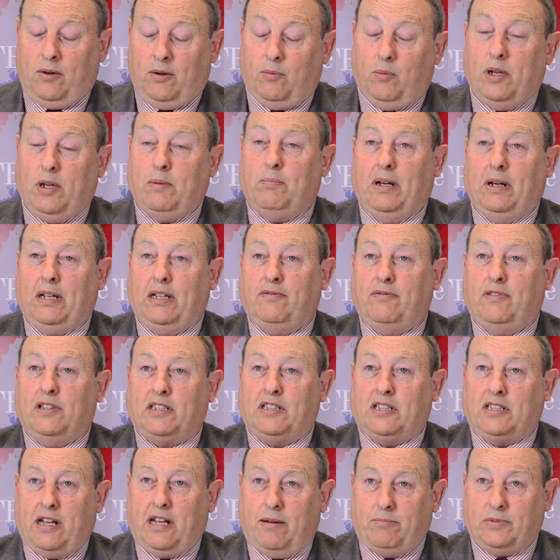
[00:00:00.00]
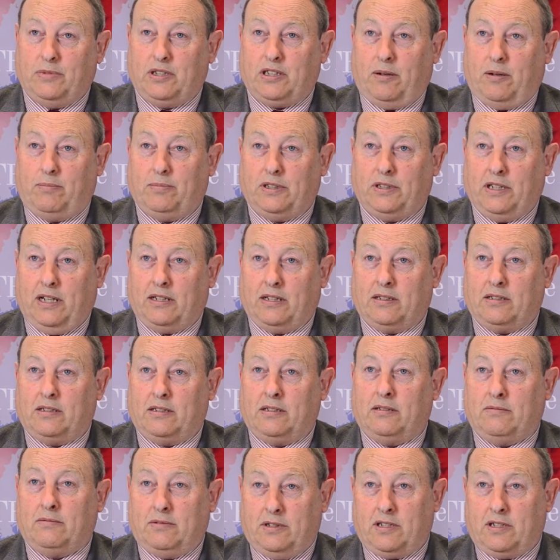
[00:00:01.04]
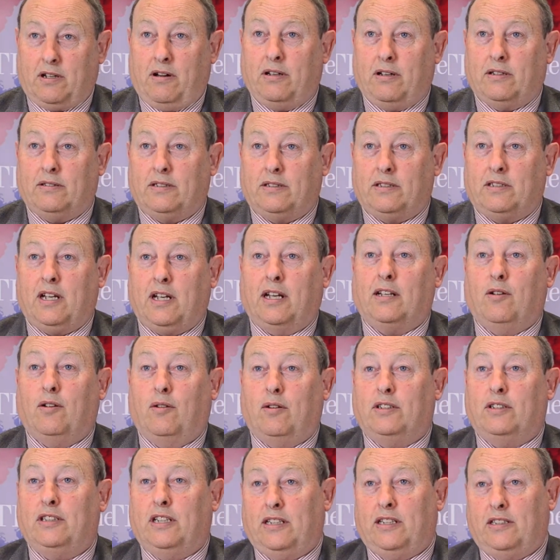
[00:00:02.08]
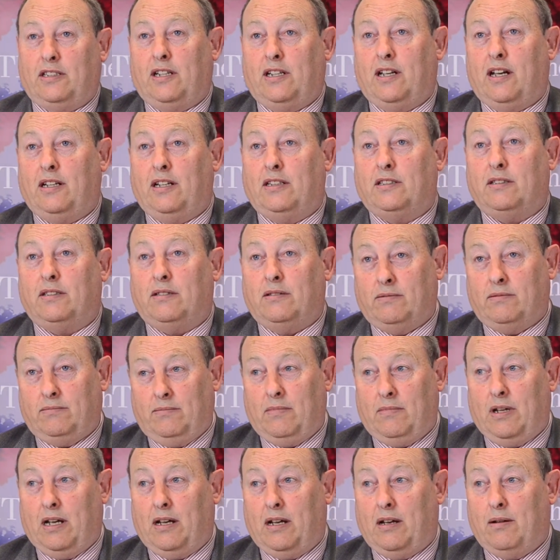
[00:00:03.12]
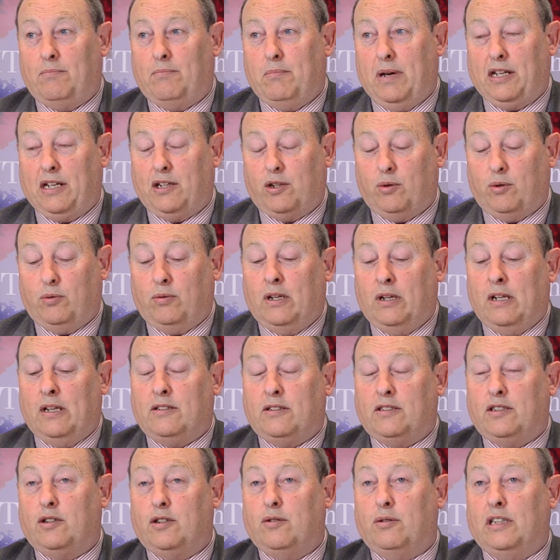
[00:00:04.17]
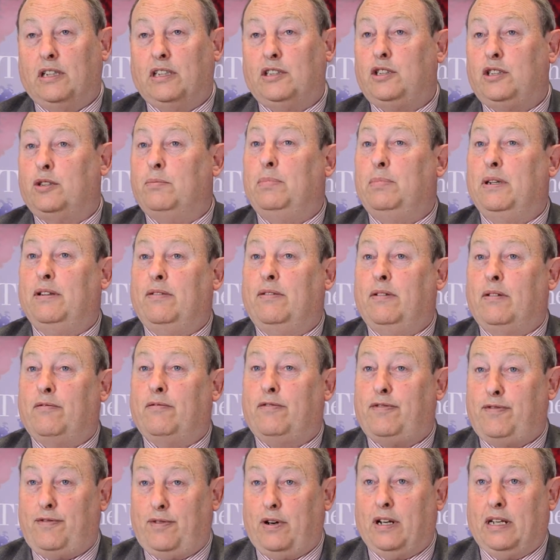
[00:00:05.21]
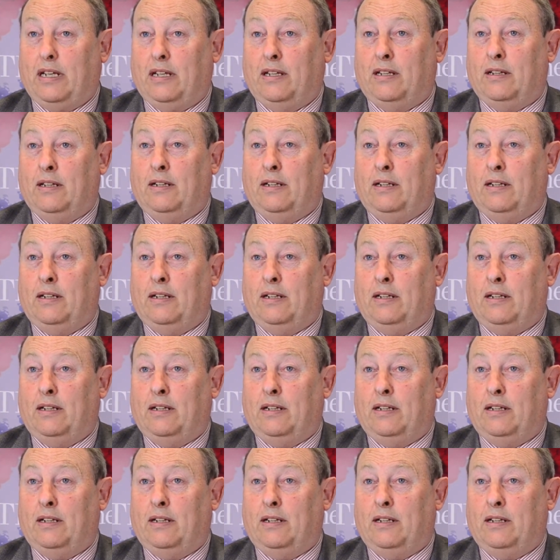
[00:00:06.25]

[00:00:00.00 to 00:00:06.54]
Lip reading: we believe the STEM subjects, science, technology, education, medical degrees, should be free.